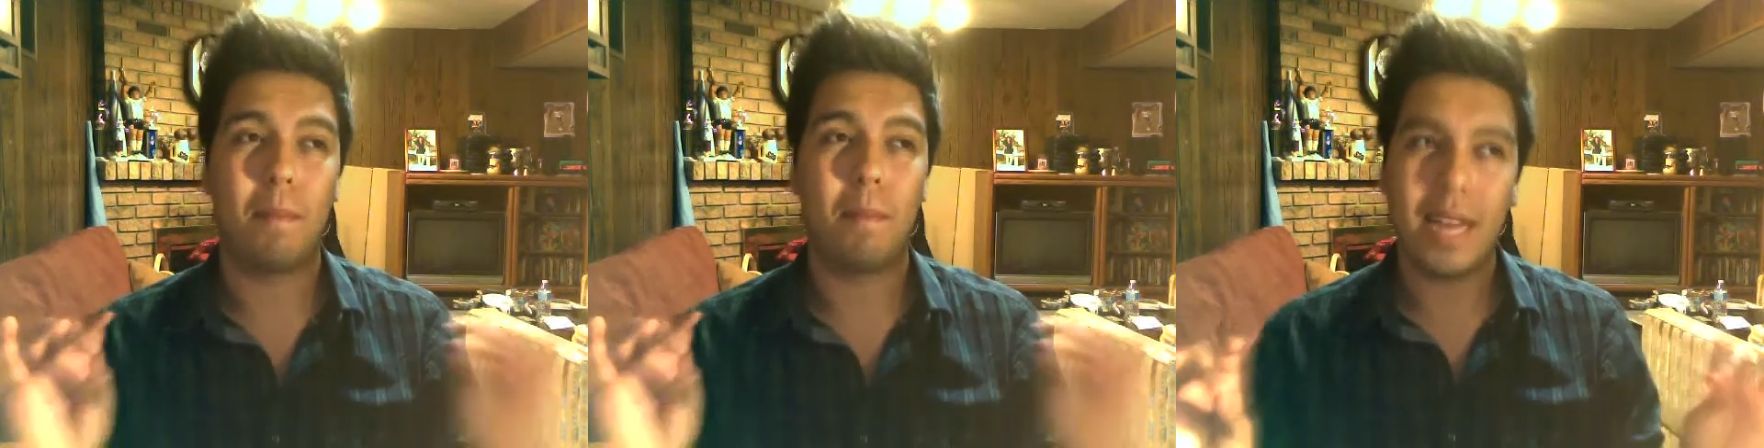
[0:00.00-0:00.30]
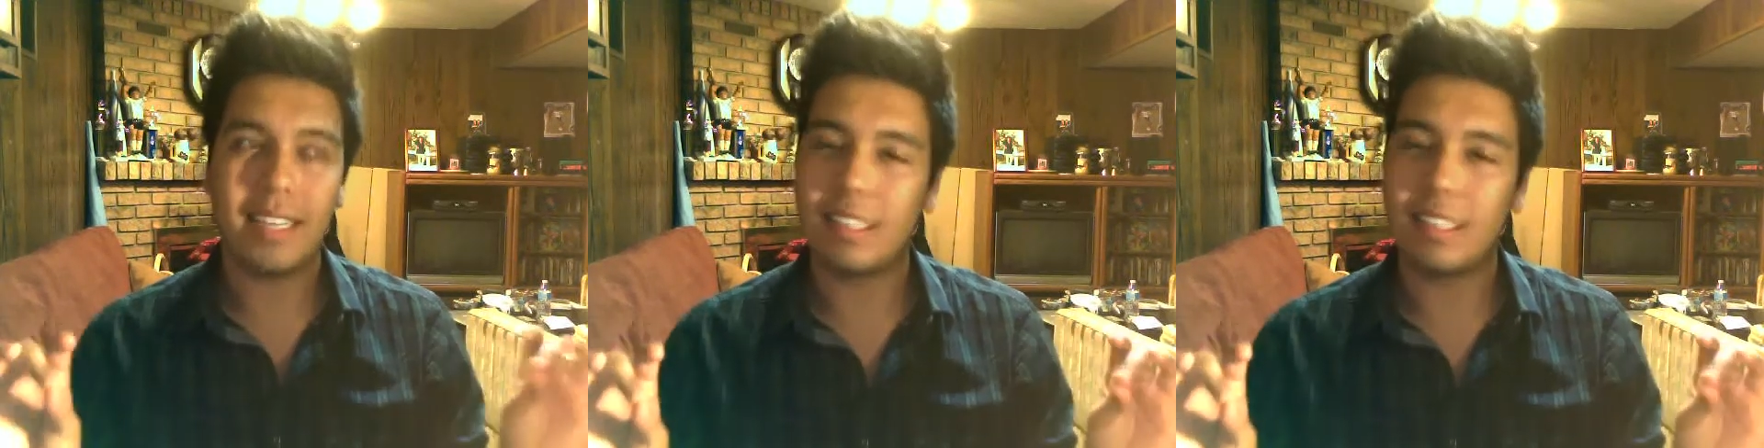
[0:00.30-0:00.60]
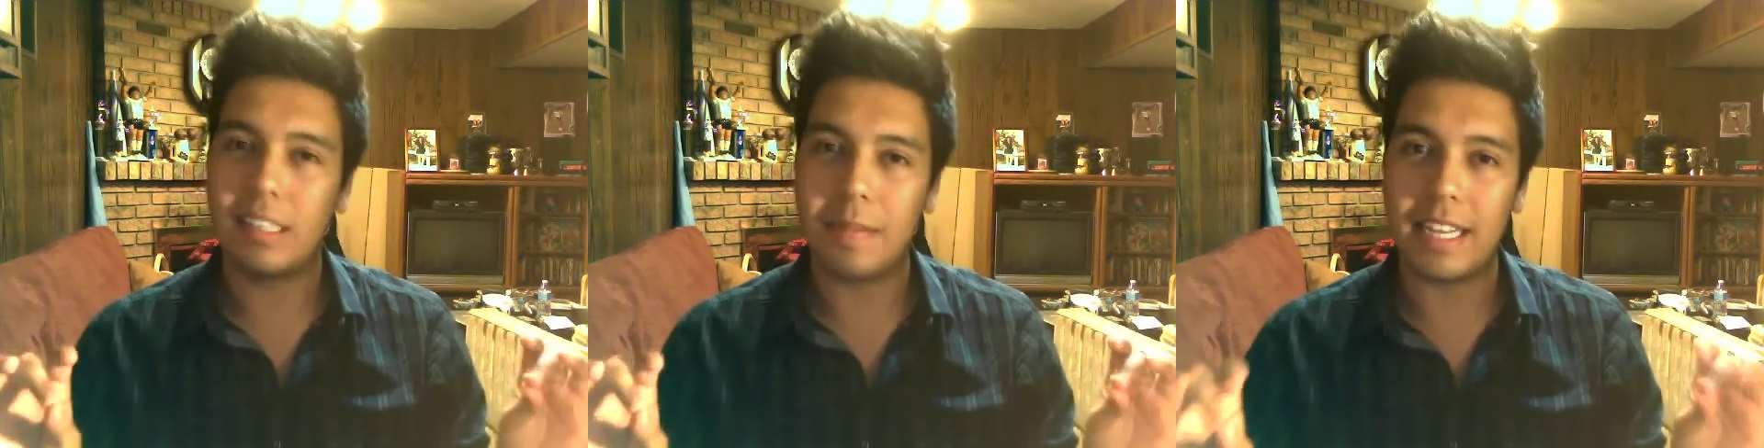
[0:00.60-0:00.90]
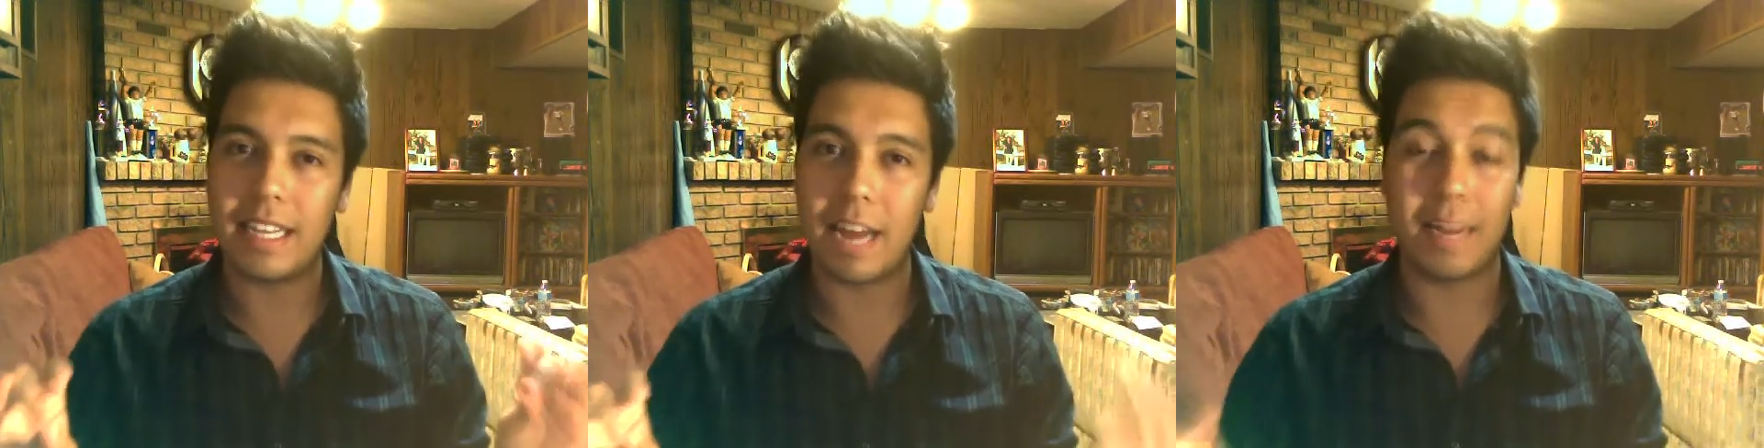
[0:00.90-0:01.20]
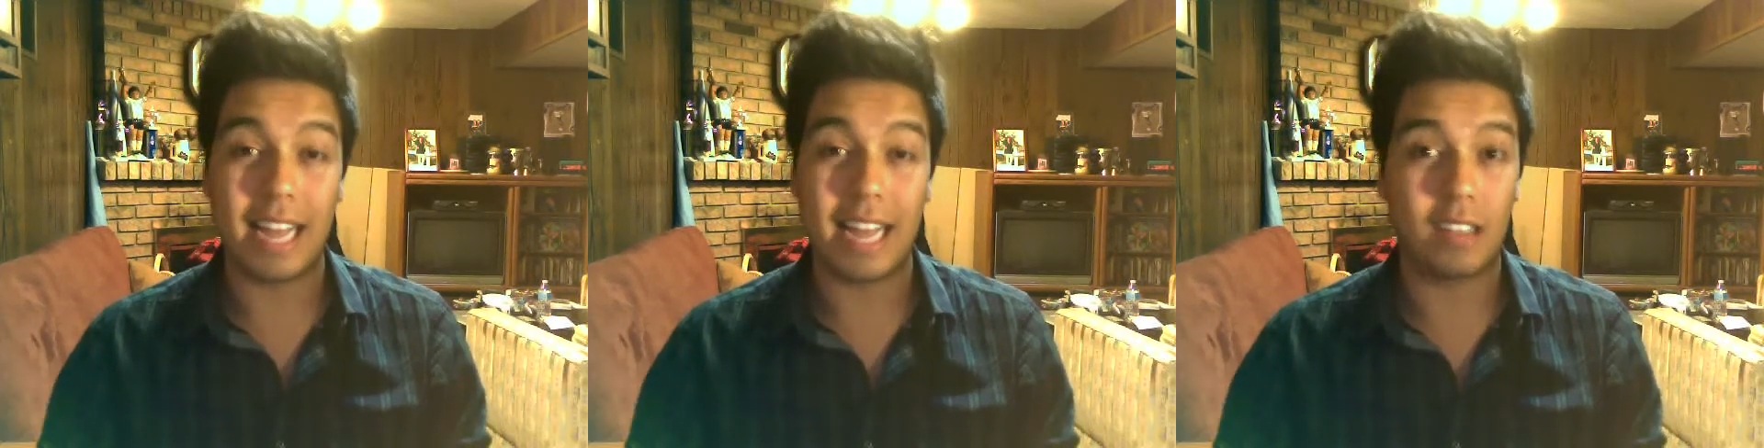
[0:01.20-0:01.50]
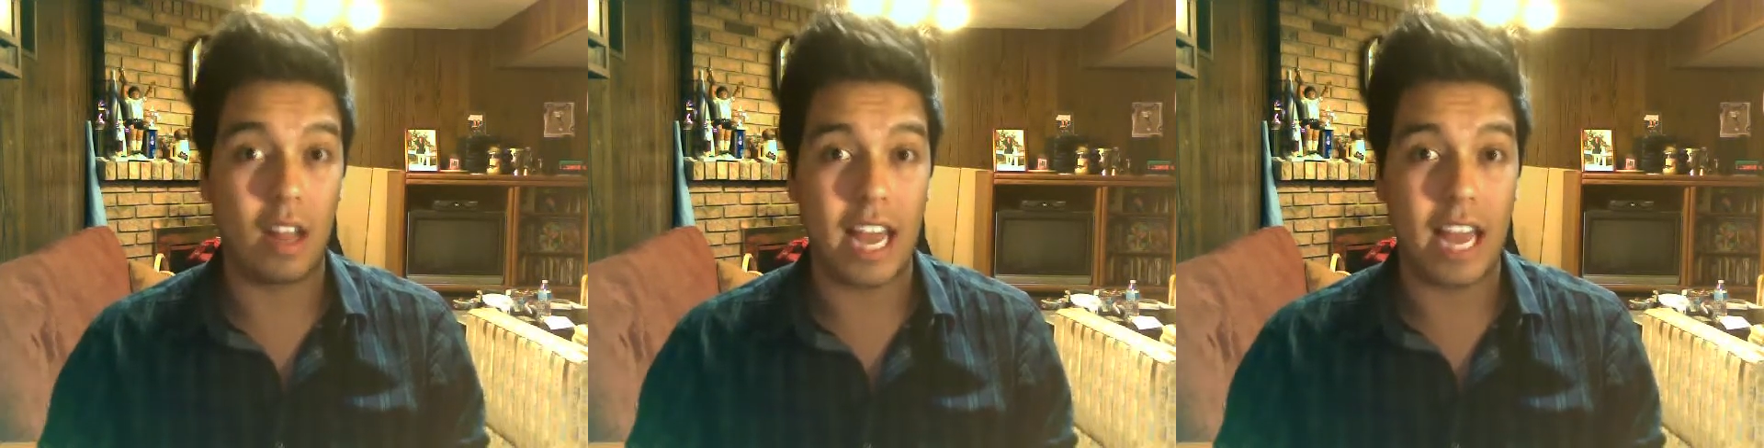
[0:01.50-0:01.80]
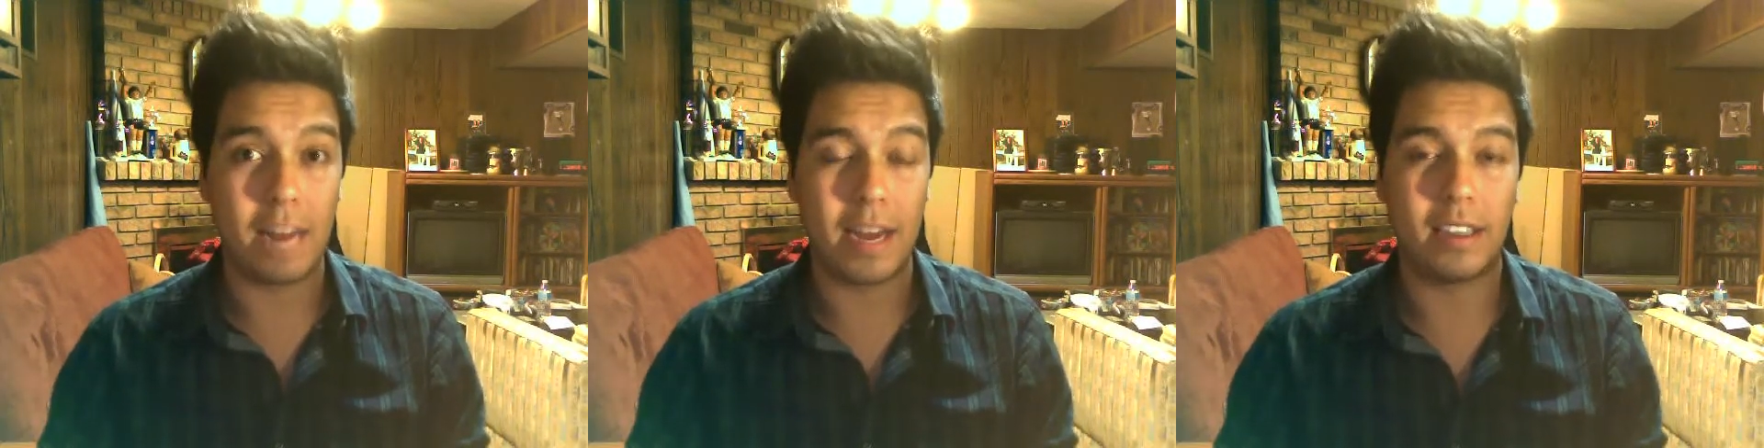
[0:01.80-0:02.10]
that doesn't mean that I'm against all
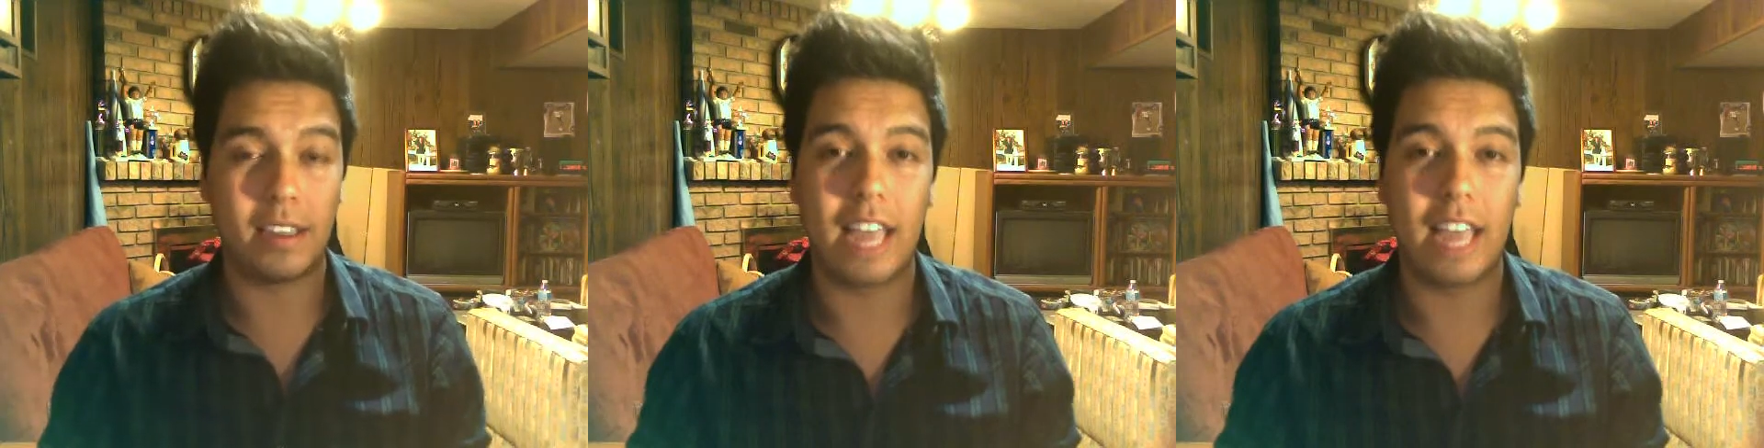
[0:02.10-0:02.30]
animators.